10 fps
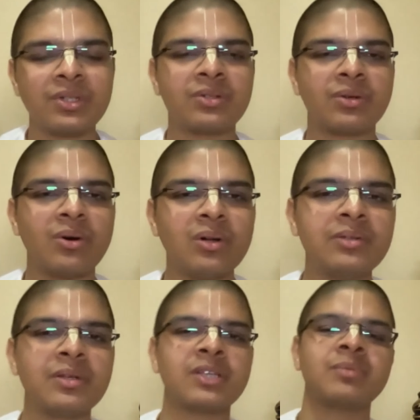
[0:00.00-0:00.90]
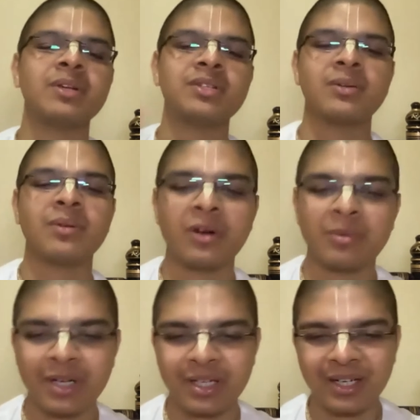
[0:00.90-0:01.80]
is also expansion of
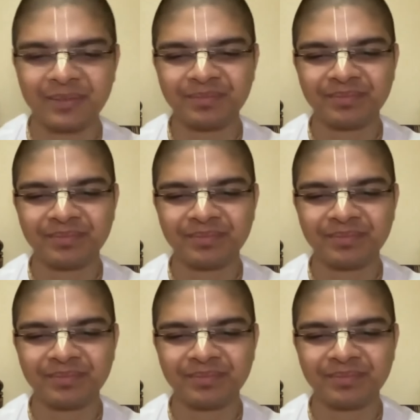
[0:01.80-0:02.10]
Lord Balaram.